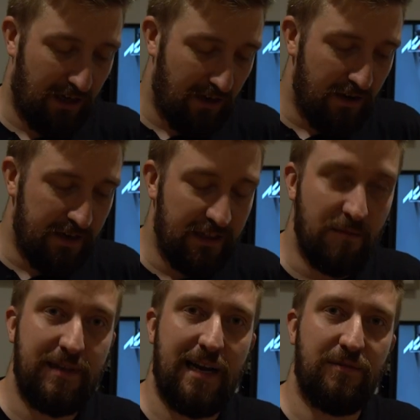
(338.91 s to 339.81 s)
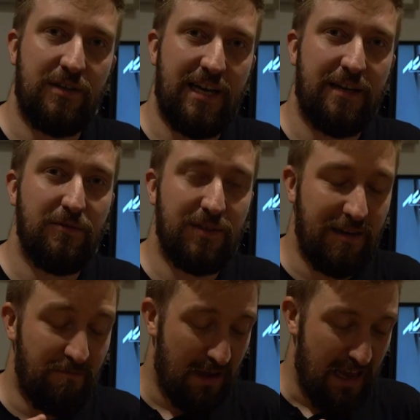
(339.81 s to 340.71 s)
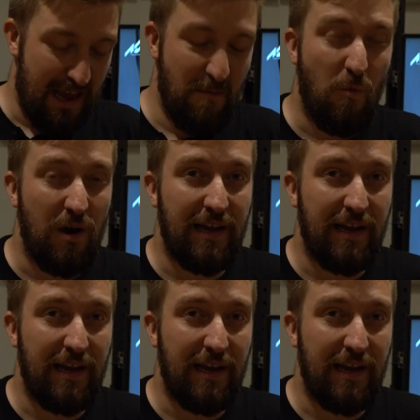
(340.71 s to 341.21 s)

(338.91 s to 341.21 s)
gliding them down the channels, and in one